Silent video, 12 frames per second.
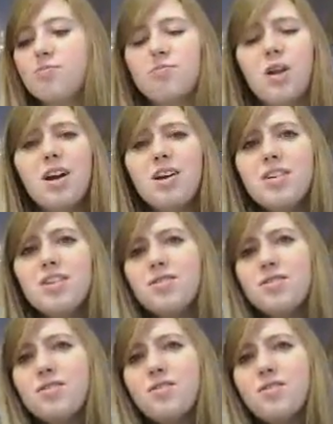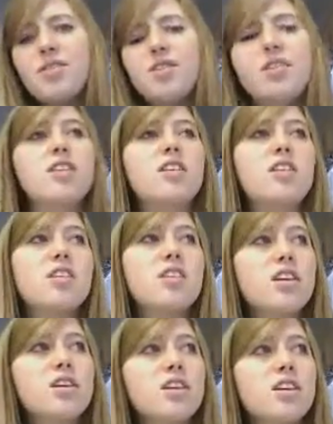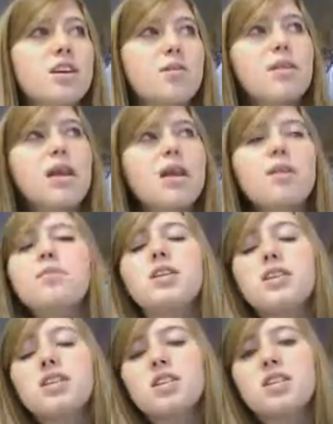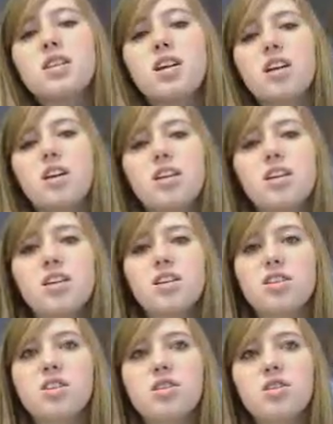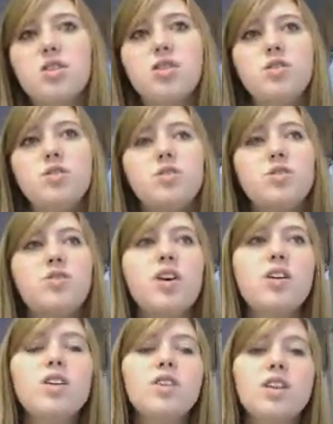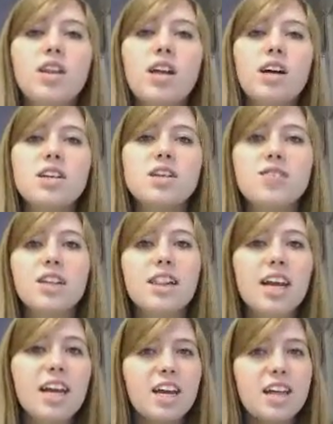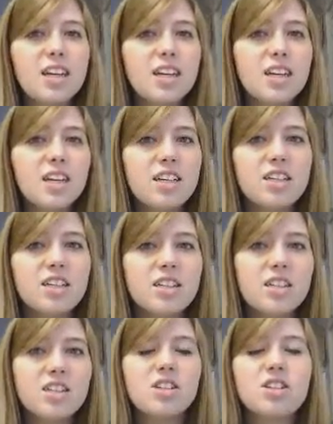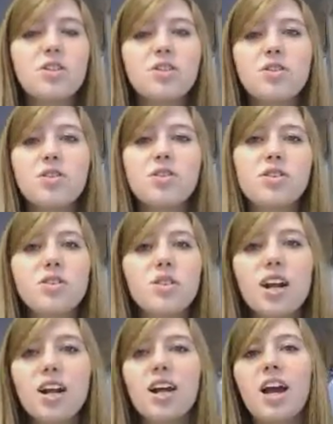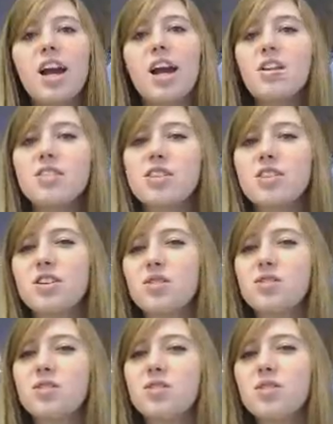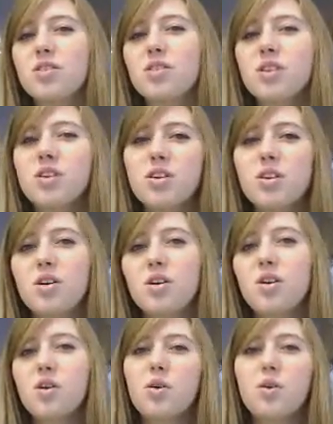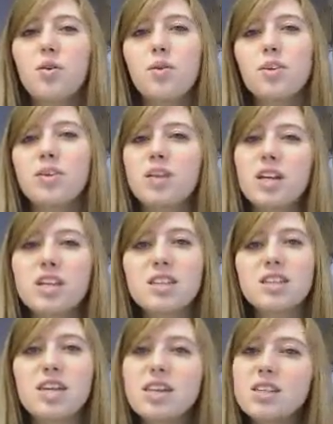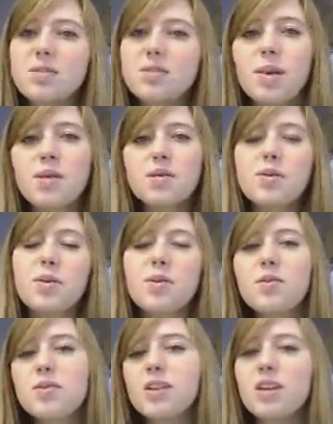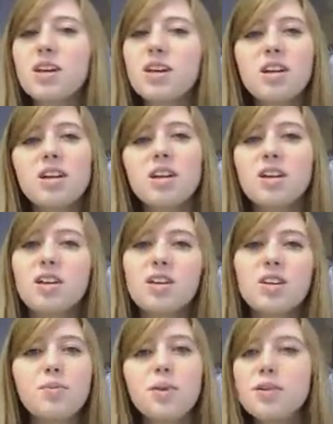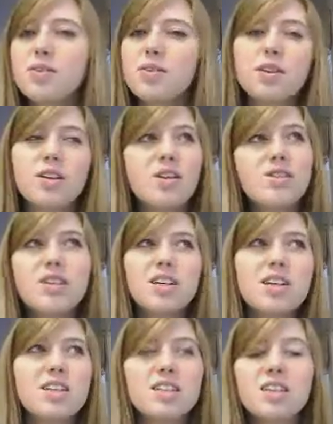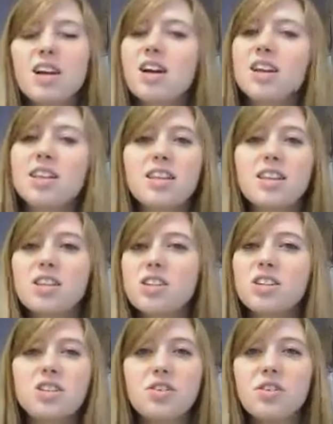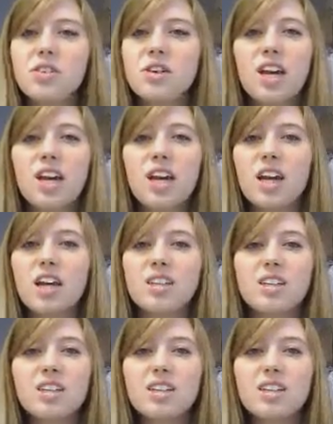part of the commandments is to follow the laws of the land, so you kind of have to do what they say sometimes, but if it goes against God, then you can't.